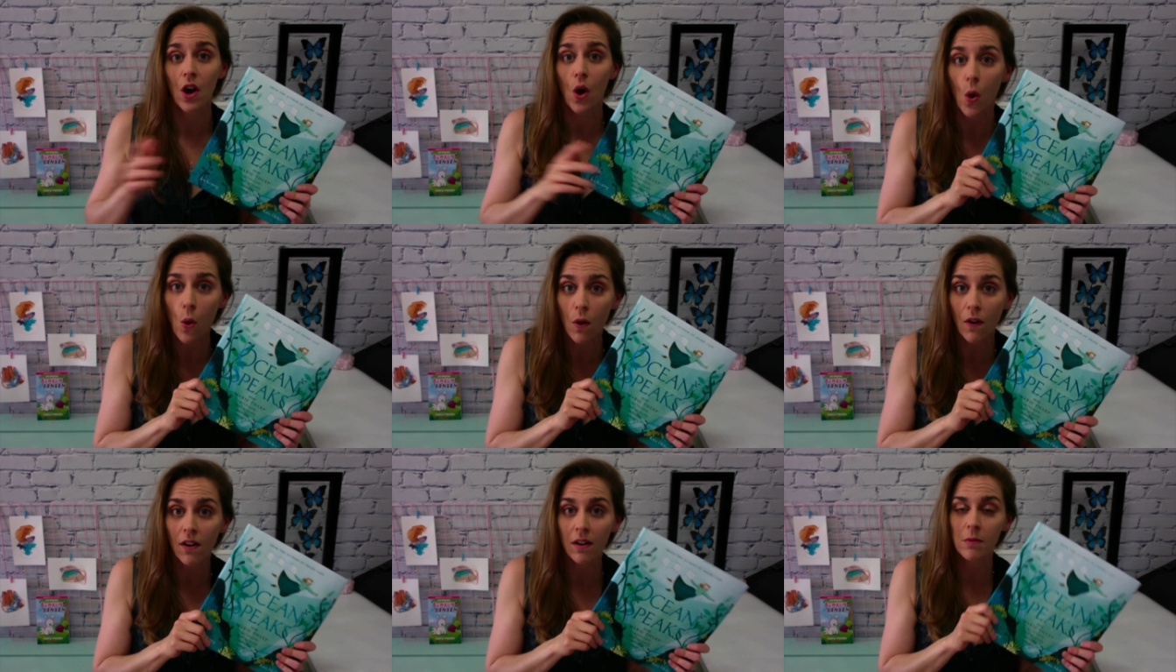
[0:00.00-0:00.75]

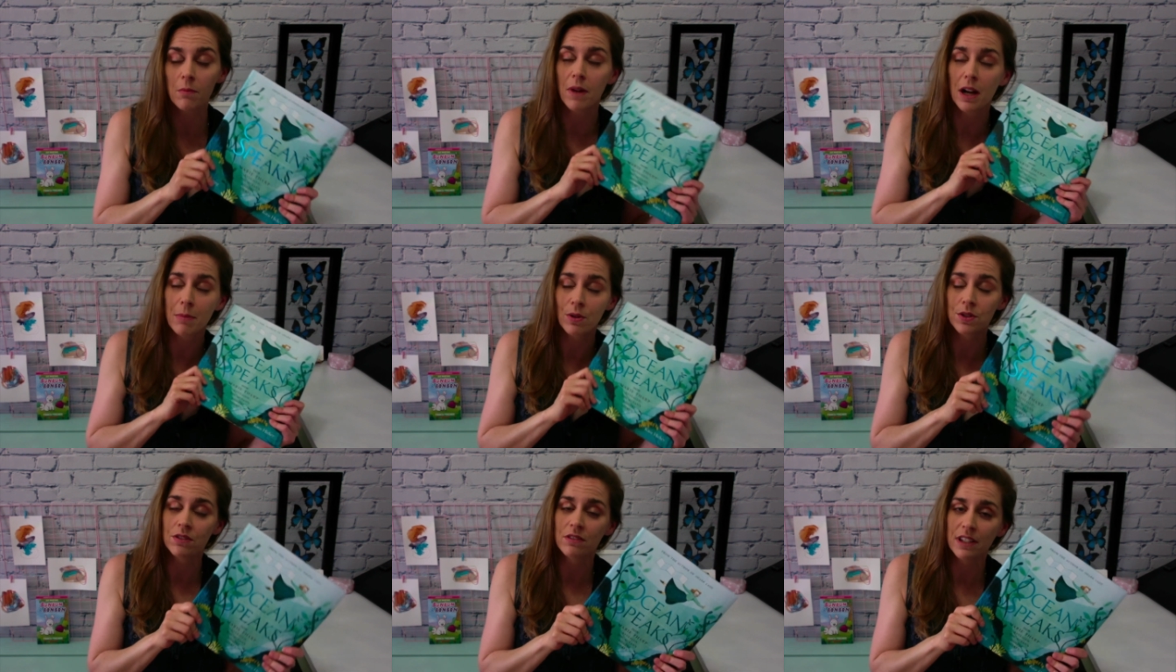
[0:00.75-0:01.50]
Or my
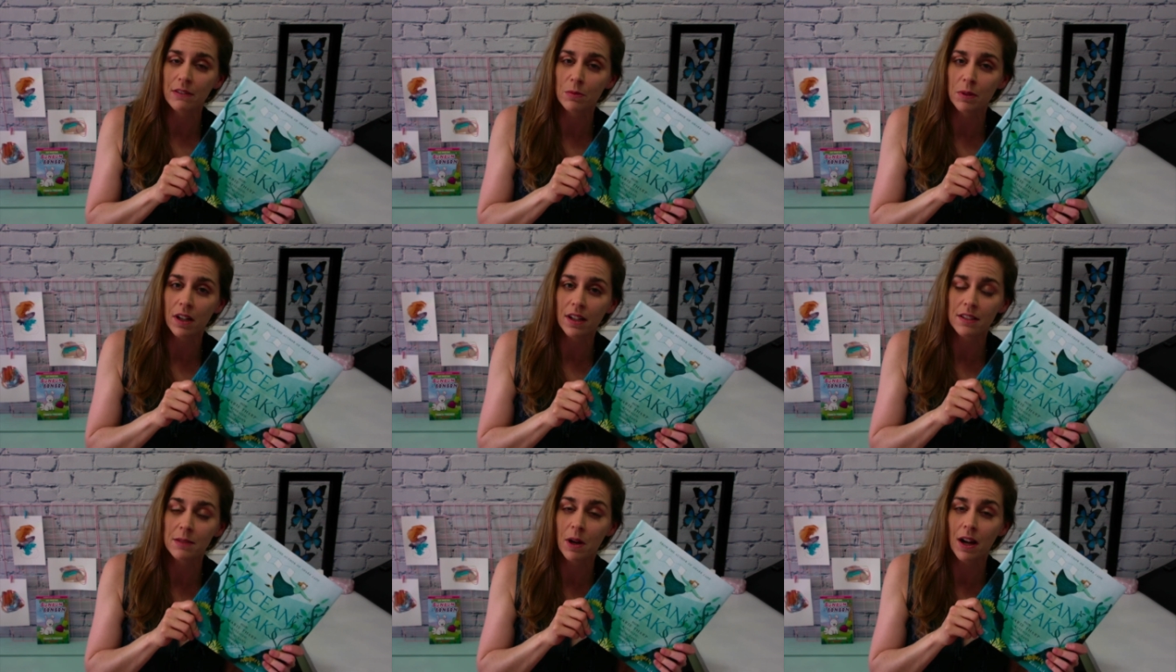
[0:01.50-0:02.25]
personal favorite plot,
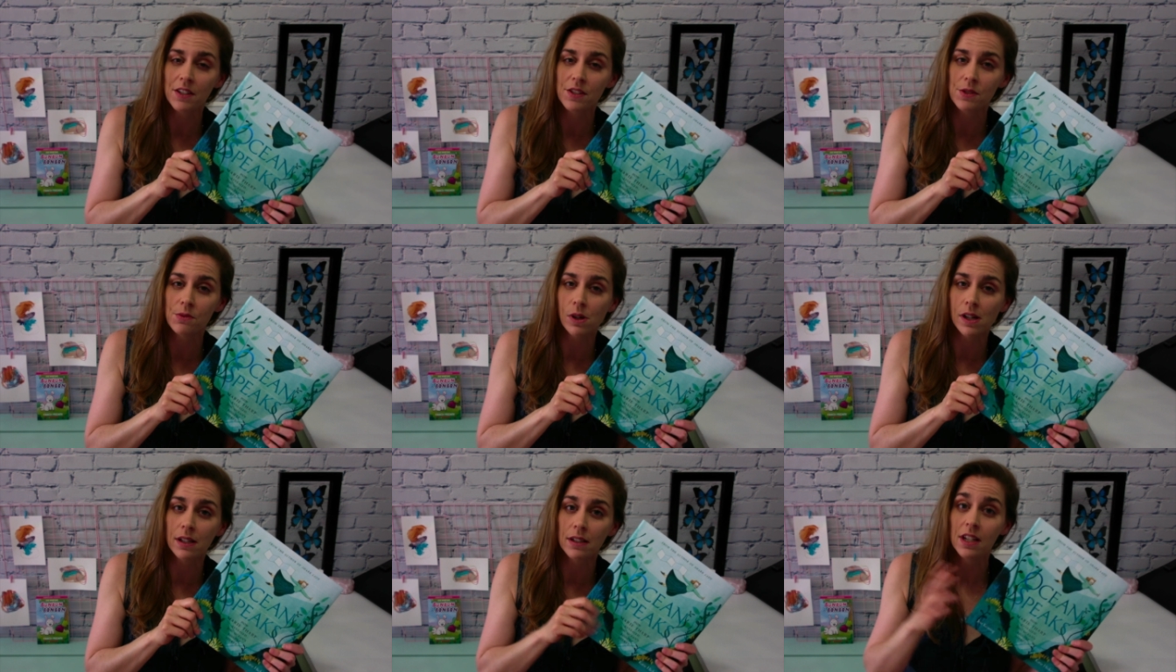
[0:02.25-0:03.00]
spot to
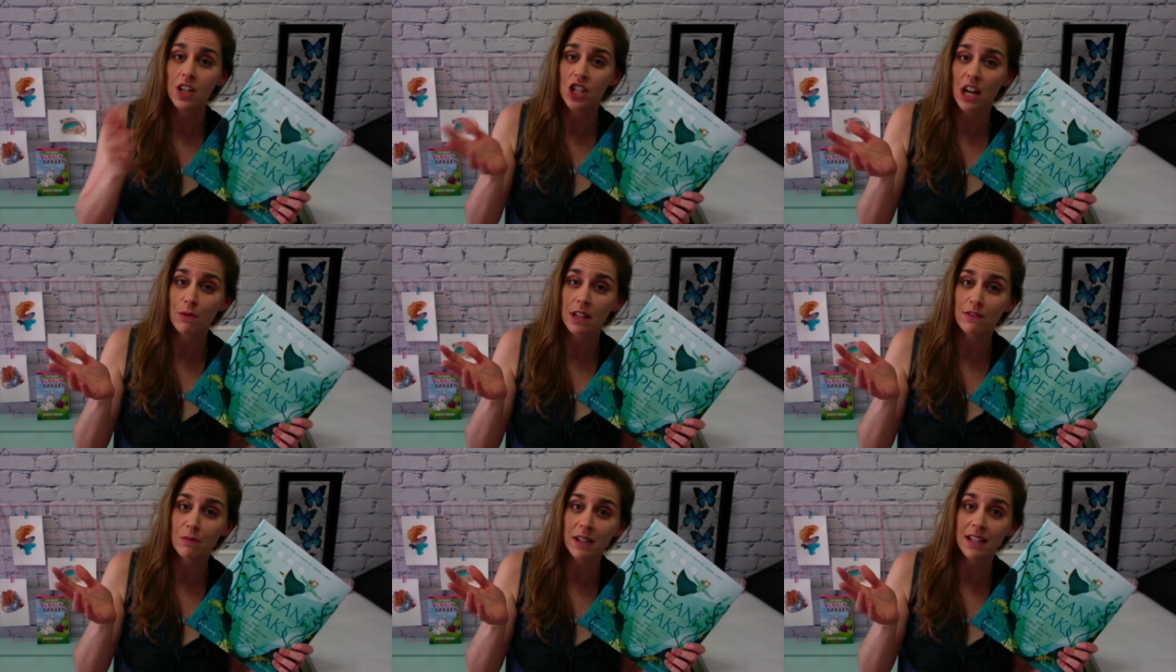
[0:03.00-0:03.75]
uh, chat with
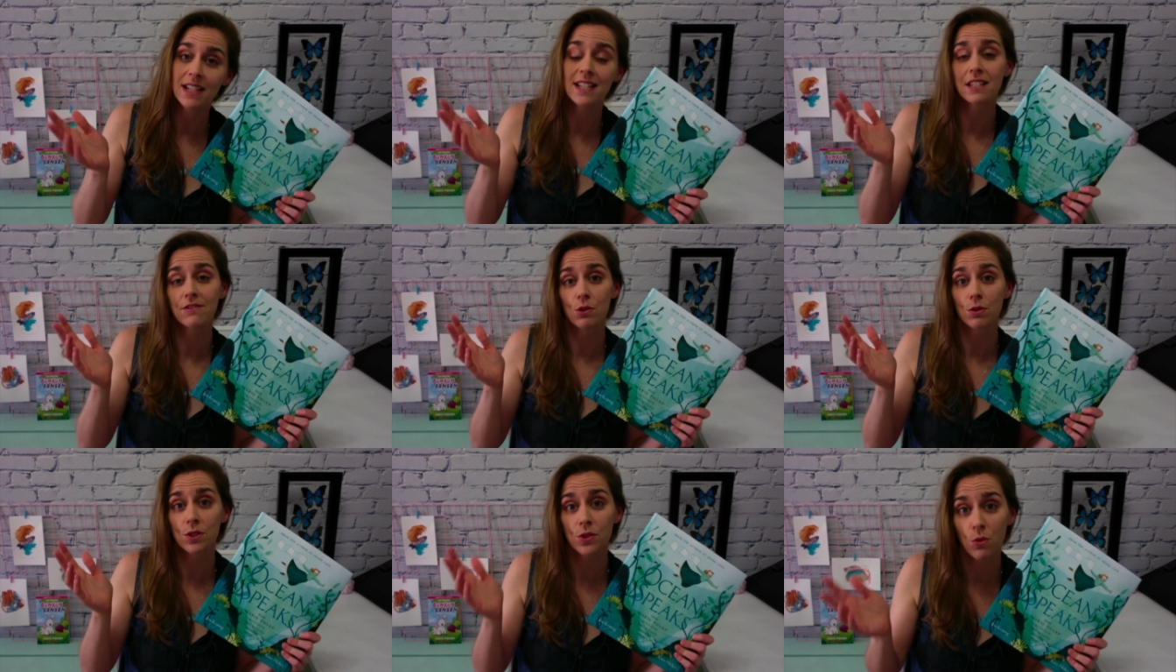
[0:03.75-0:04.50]
everybody is, of
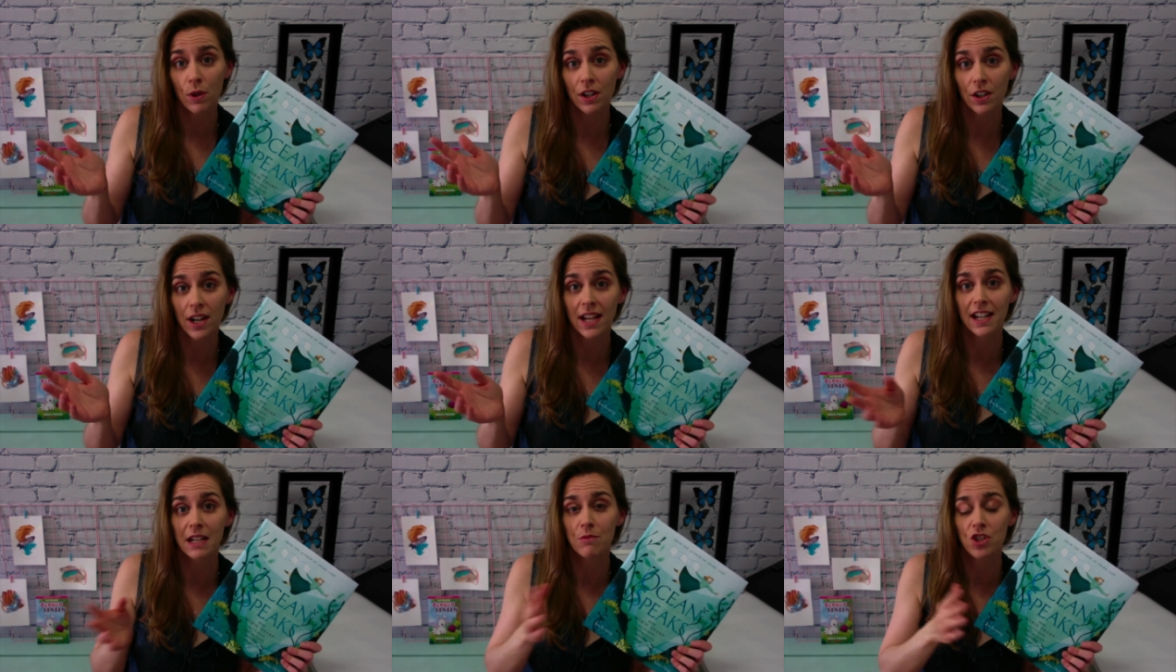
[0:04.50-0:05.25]
course, Twitter. And
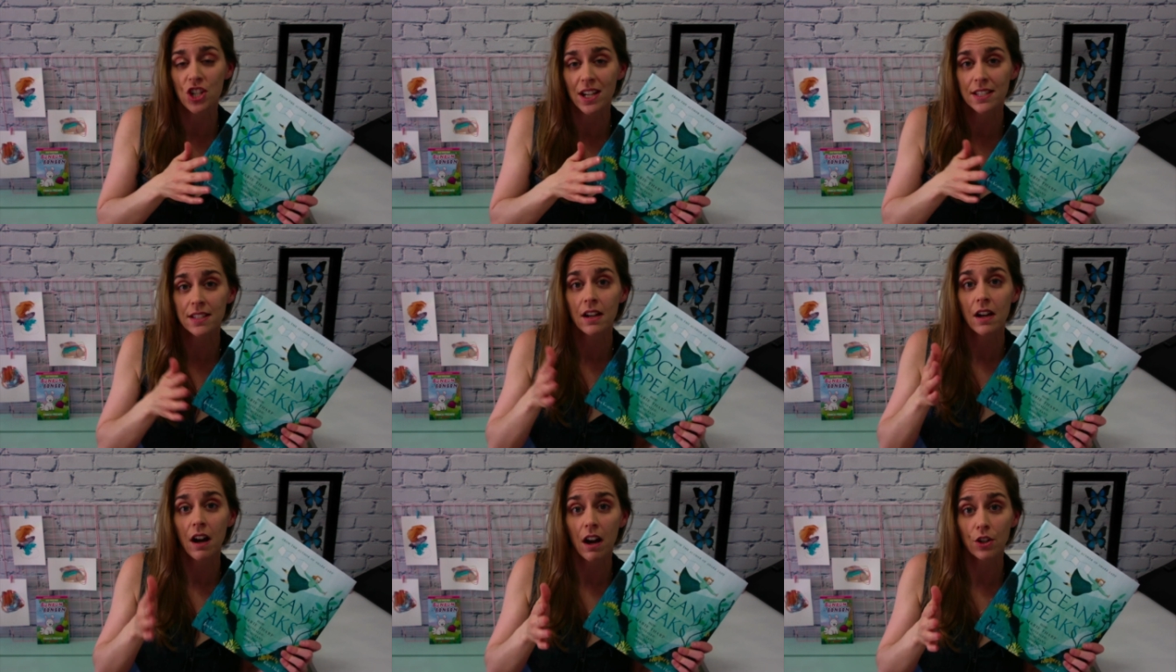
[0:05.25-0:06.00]
I'm Jess
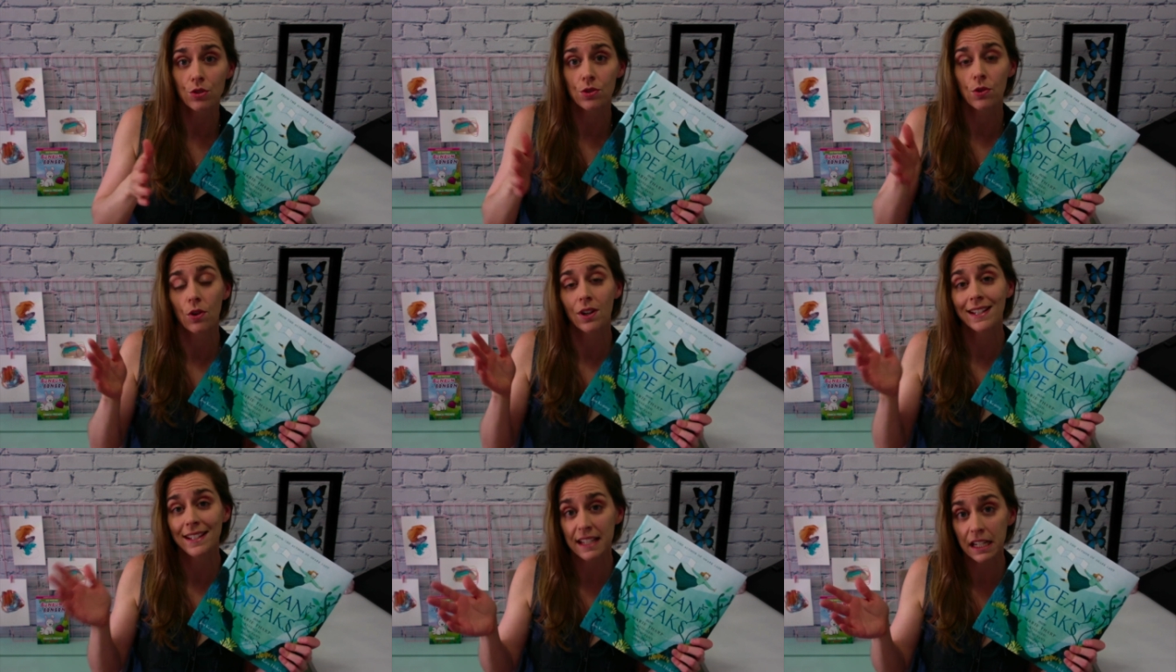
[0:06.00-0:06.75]
underscore
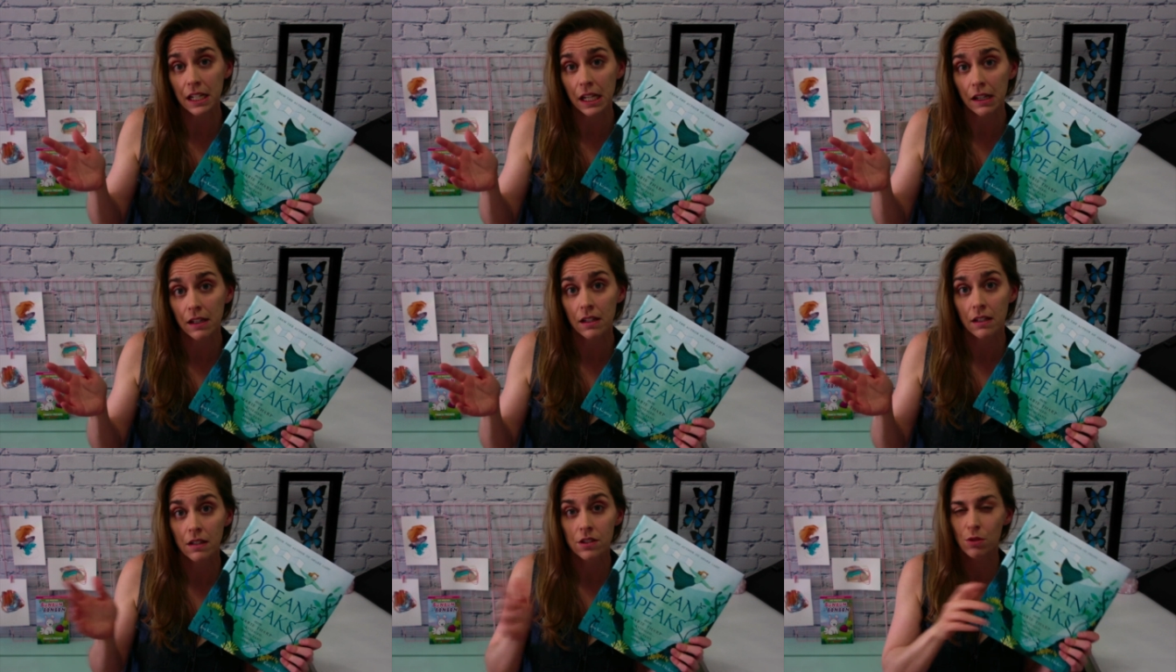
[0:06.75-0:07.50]
Keating.
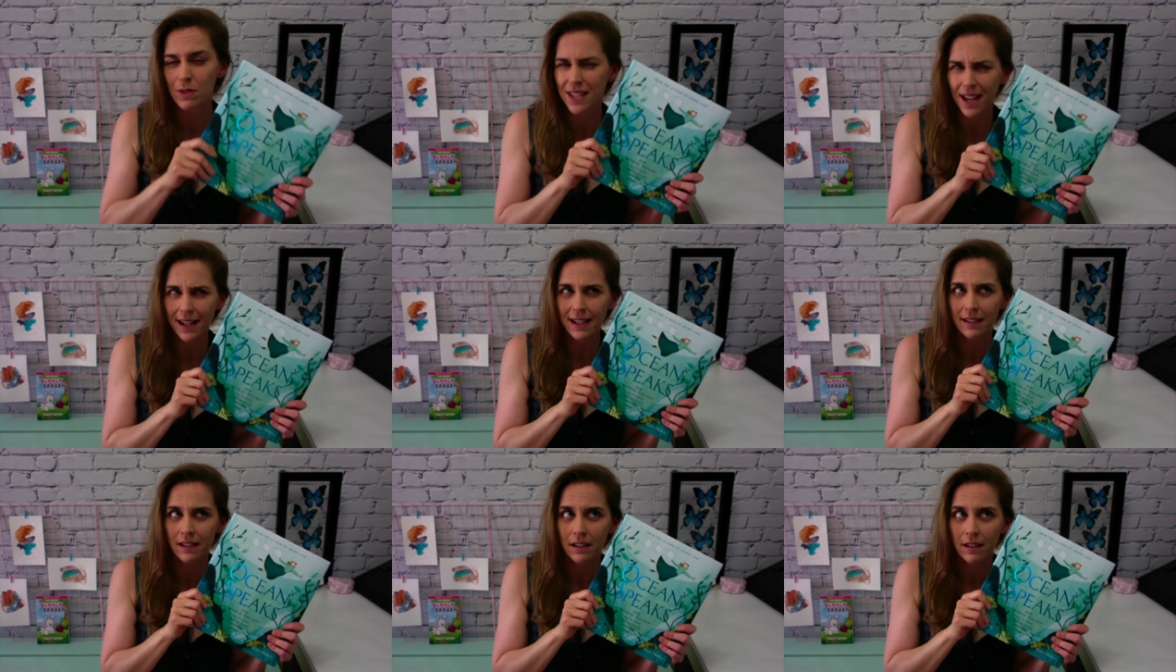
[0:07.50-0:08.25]
So is that it?
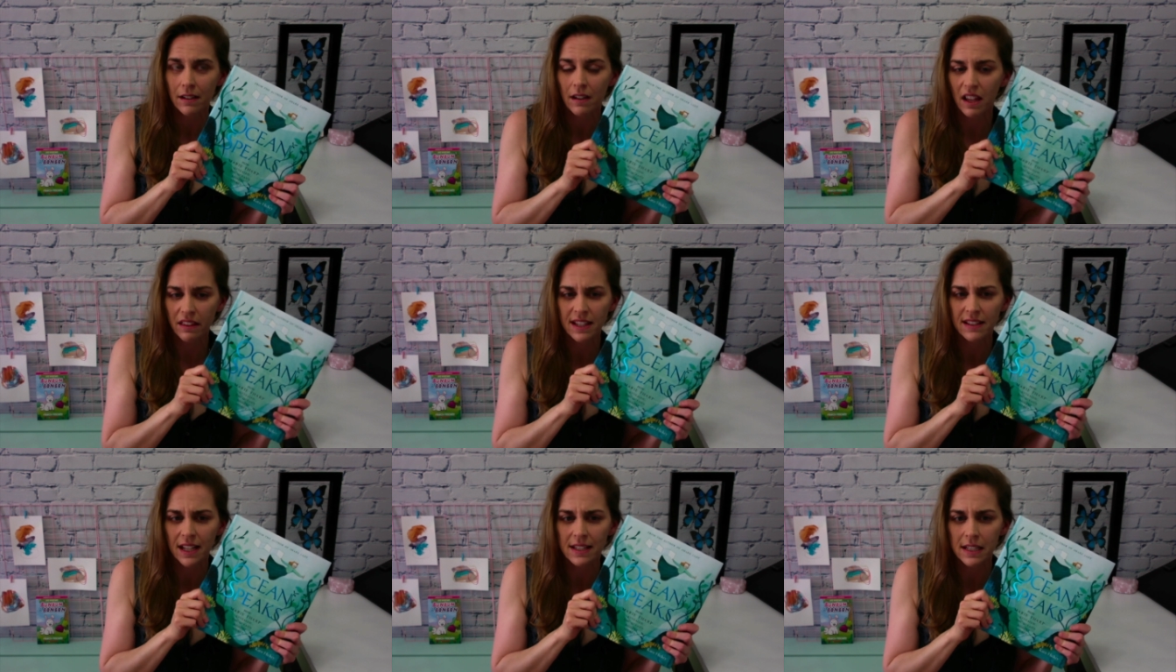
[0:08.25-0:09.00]
I think
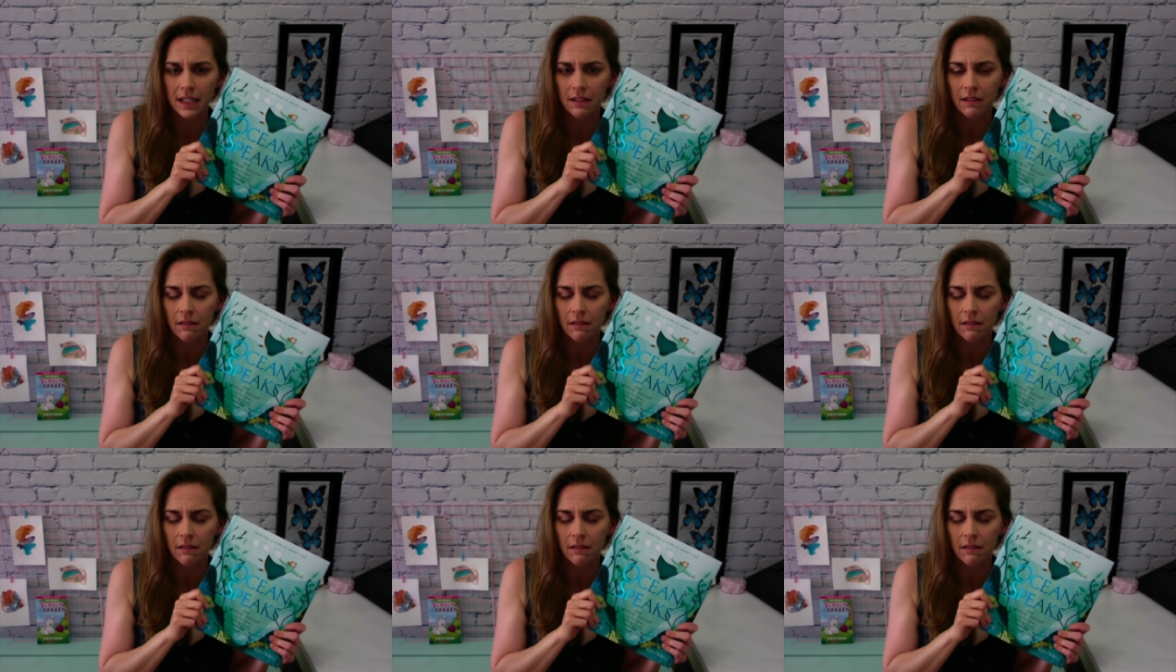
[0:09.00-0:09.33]
that's it.